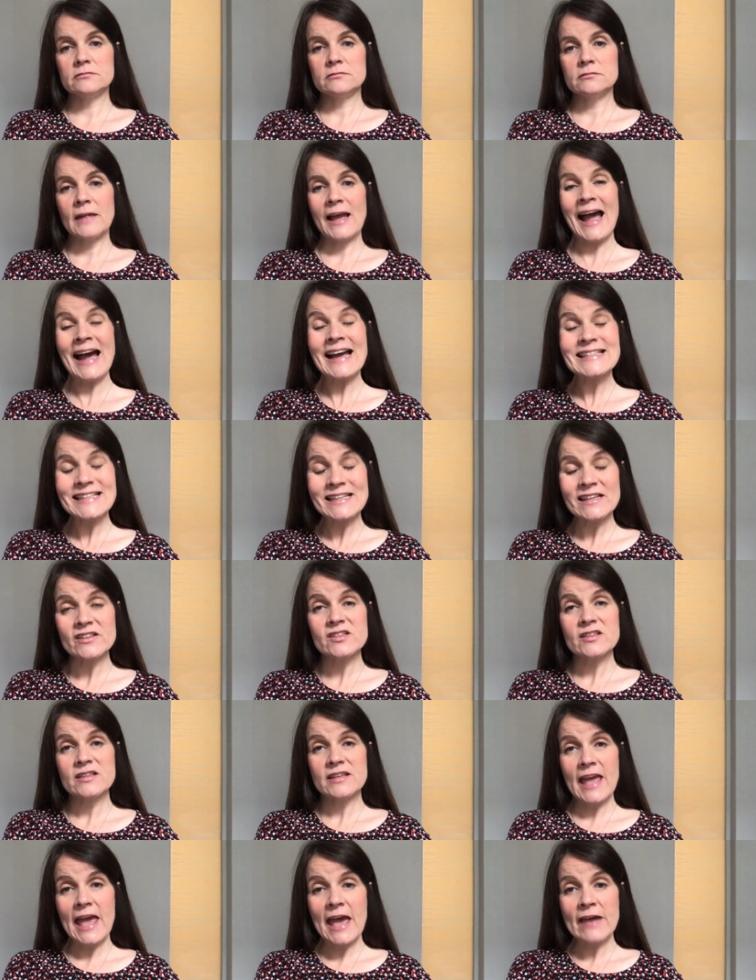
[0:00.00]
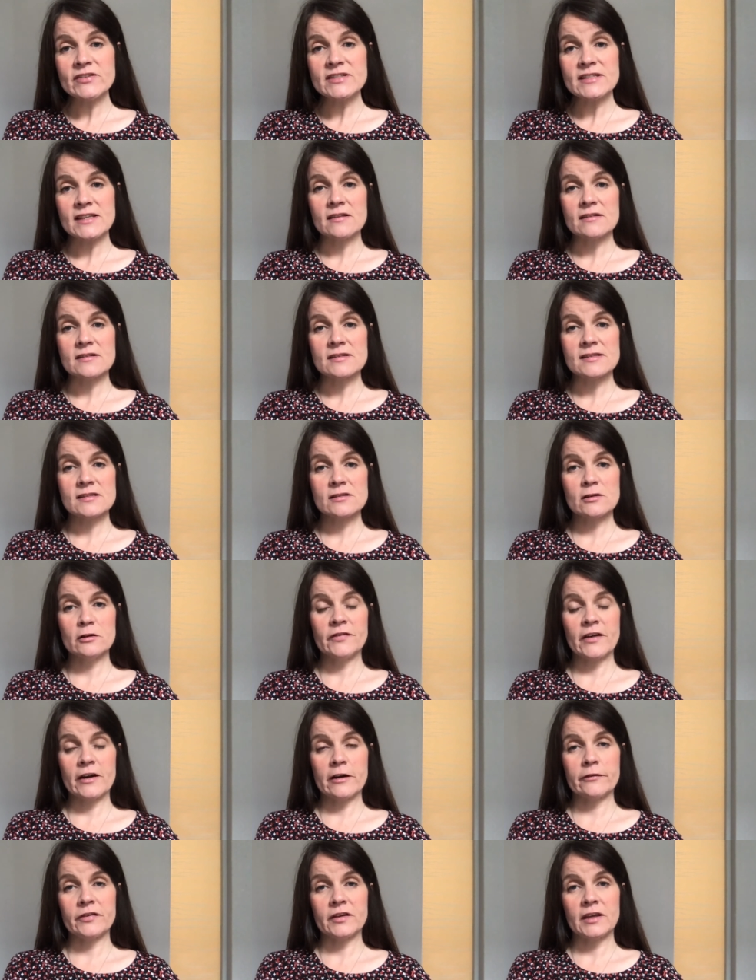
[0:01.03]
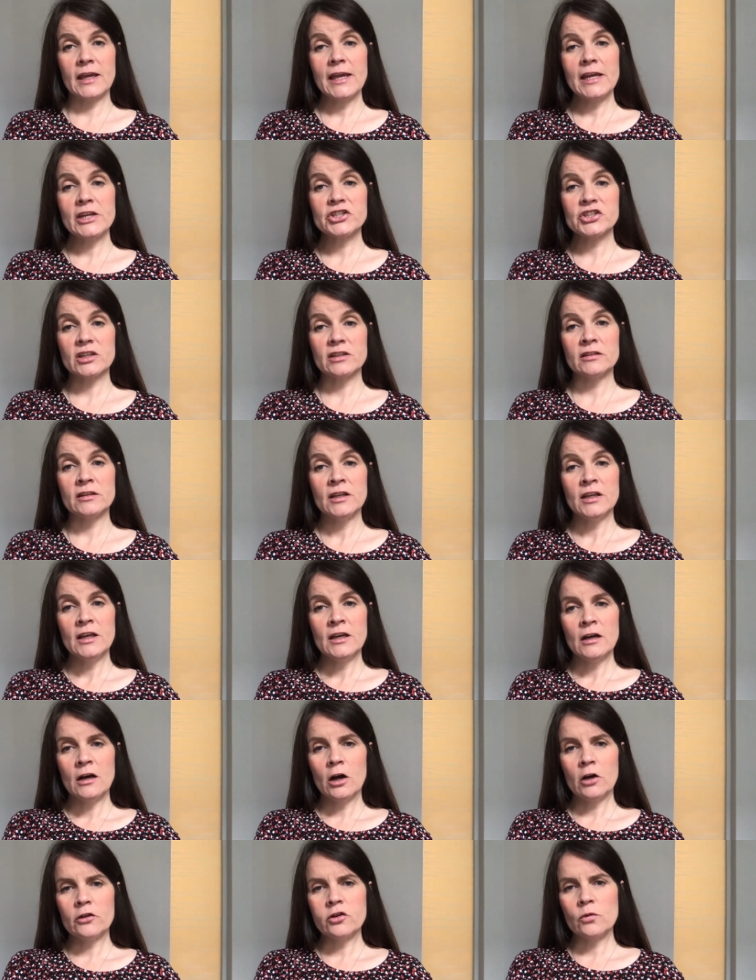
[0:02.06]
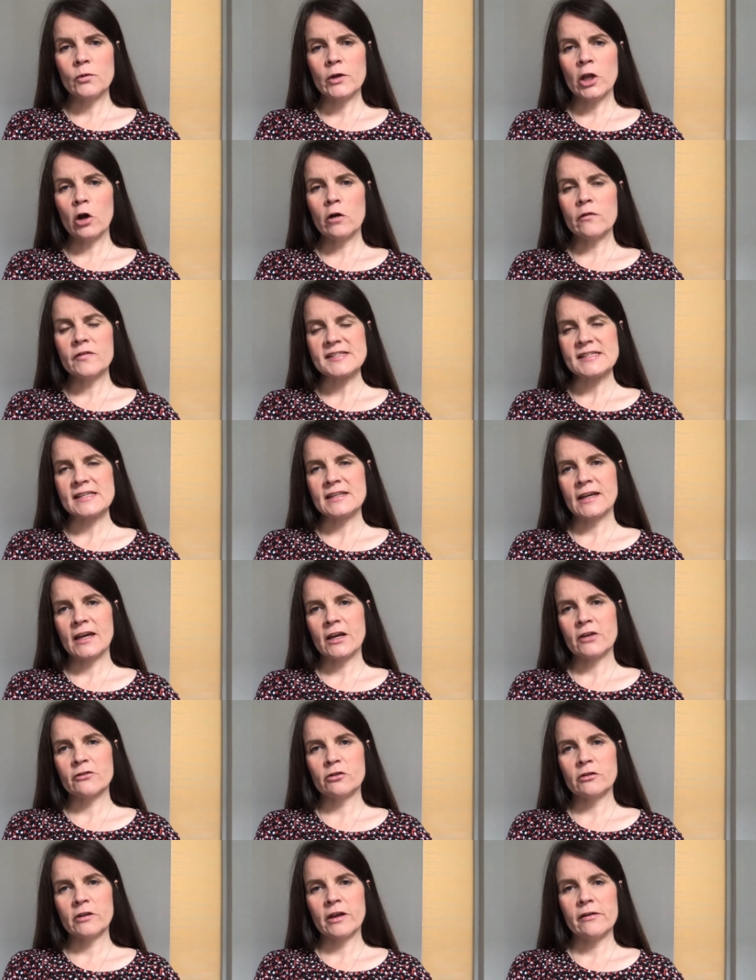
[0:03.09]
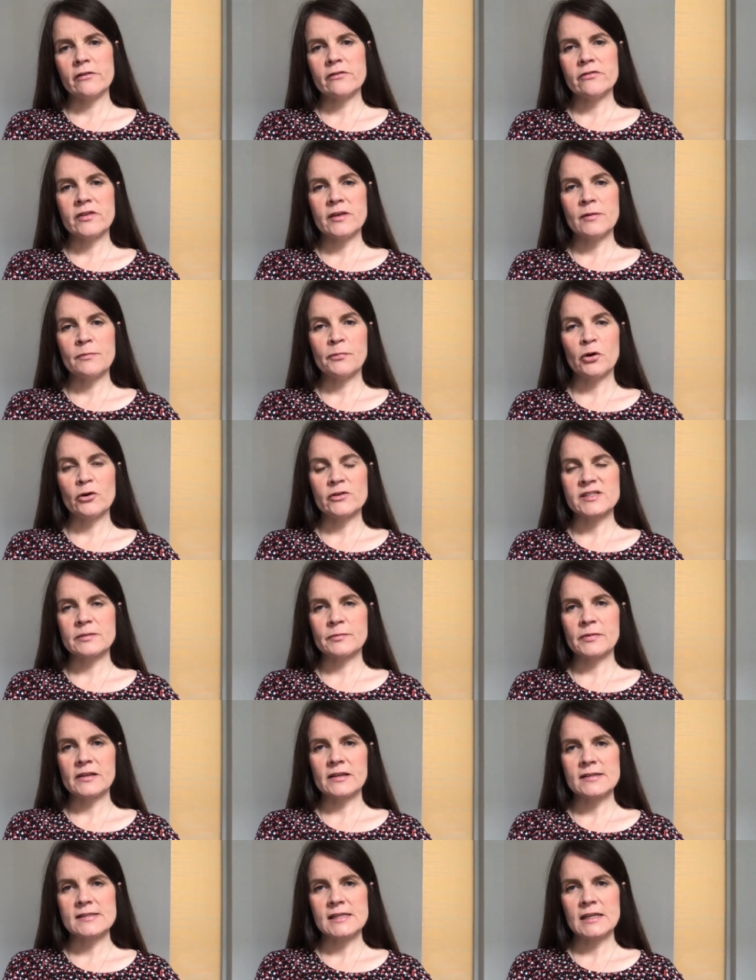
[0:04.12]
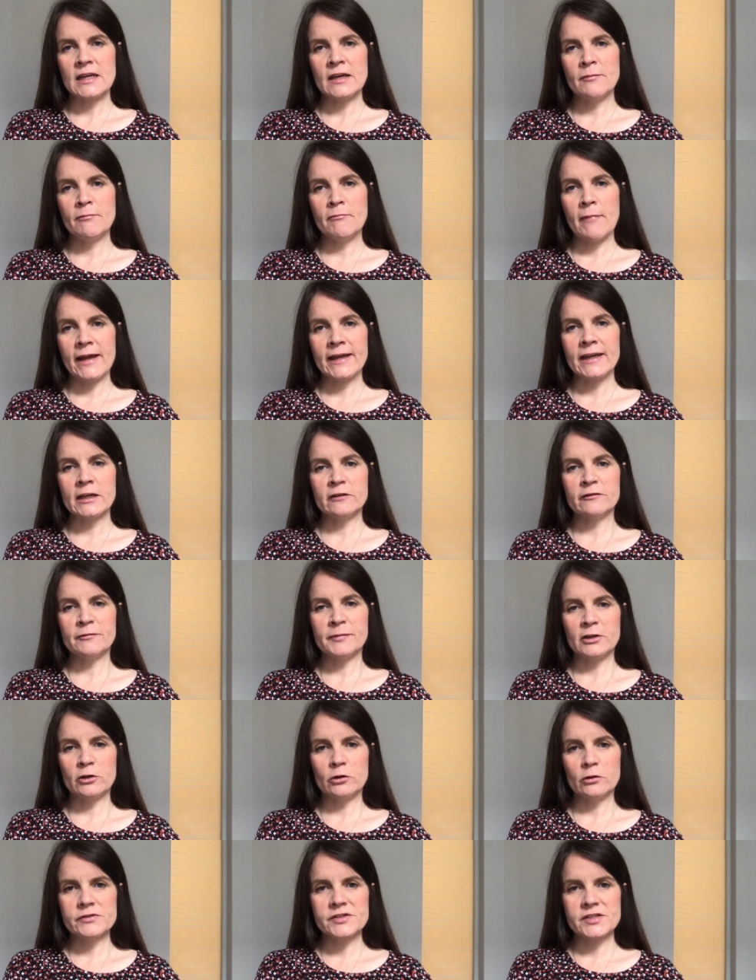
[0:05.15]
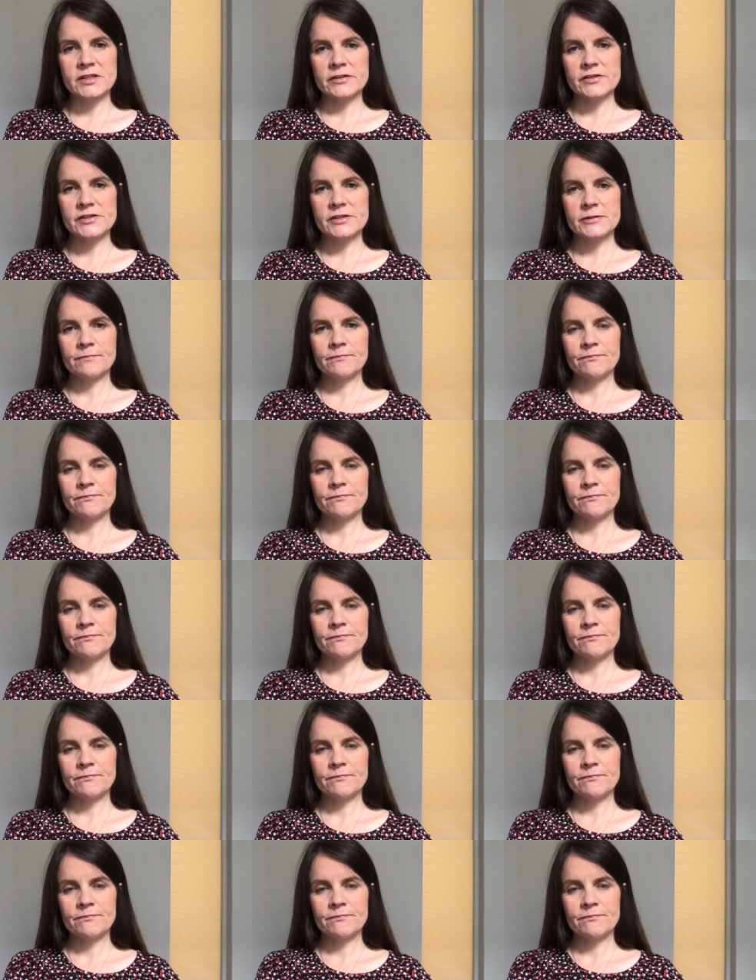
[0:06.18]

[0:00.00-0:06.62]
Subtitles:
adding to the evidence of verification, although we obviously can't rule out the possibility it might have been altered.